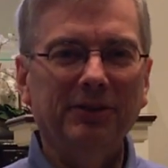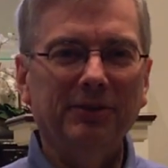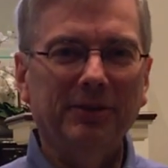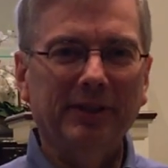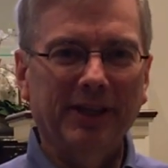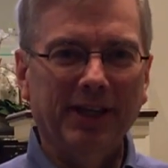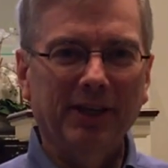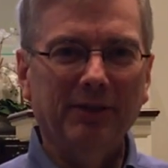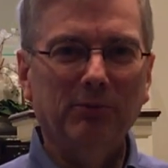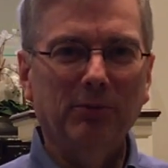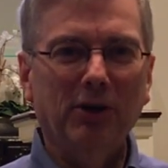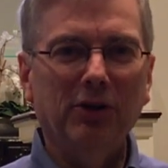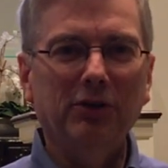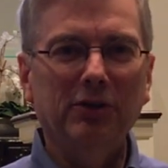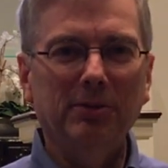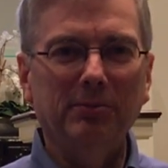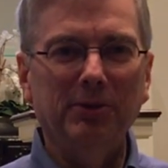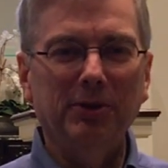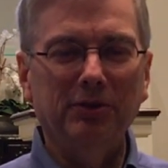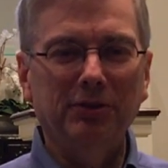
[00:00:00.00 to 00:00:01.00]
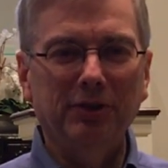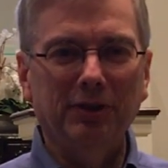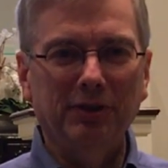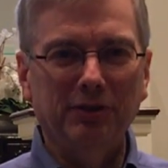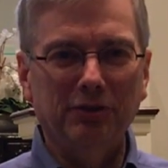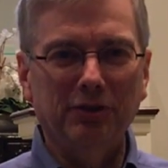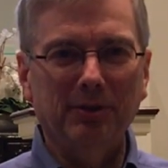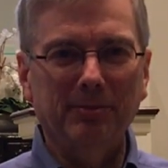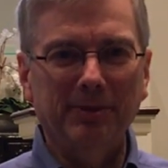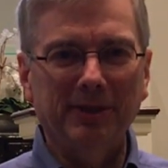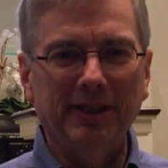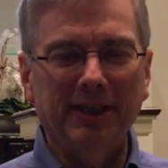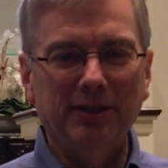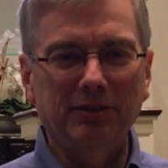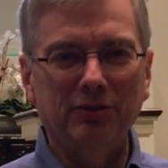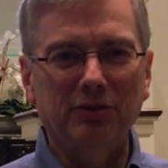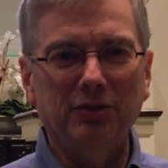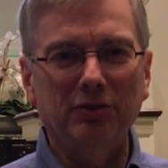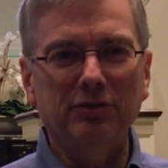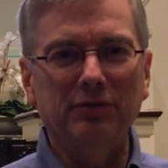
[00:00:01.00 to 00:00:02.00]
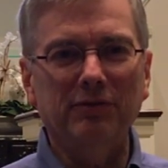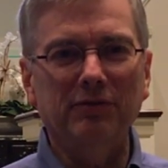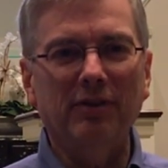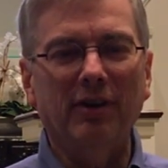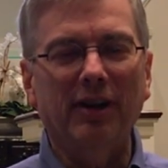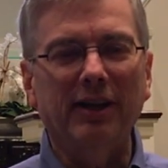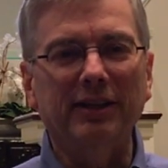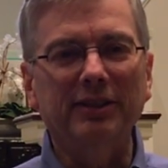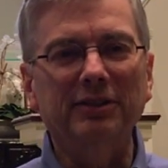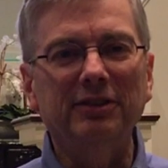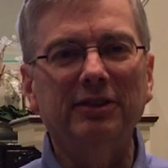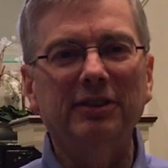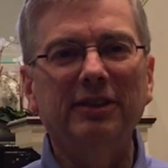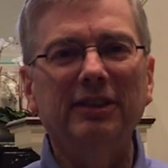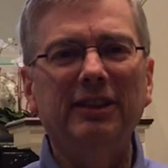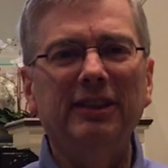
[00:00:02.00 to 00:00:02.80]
to again welcome you to the Germantown Church of Christ.